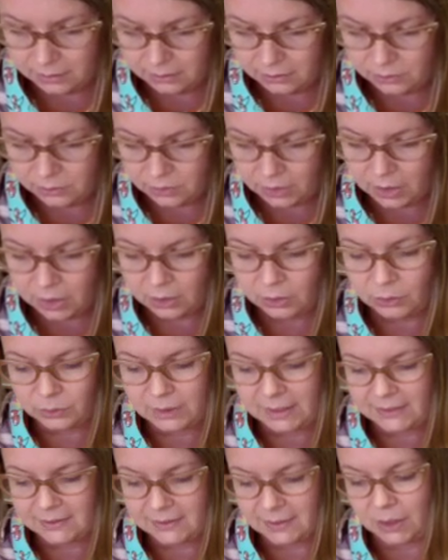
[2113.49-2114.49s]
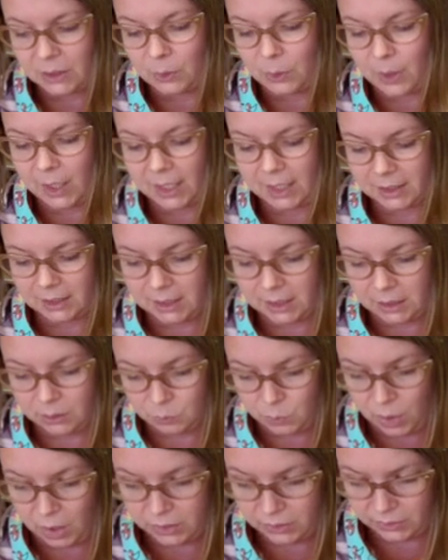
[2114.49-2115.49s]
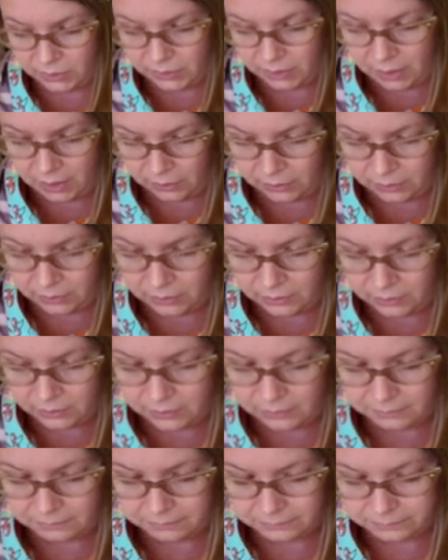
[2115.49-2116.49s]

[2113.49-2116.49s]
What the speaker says: She could only sit quietly and watch the others.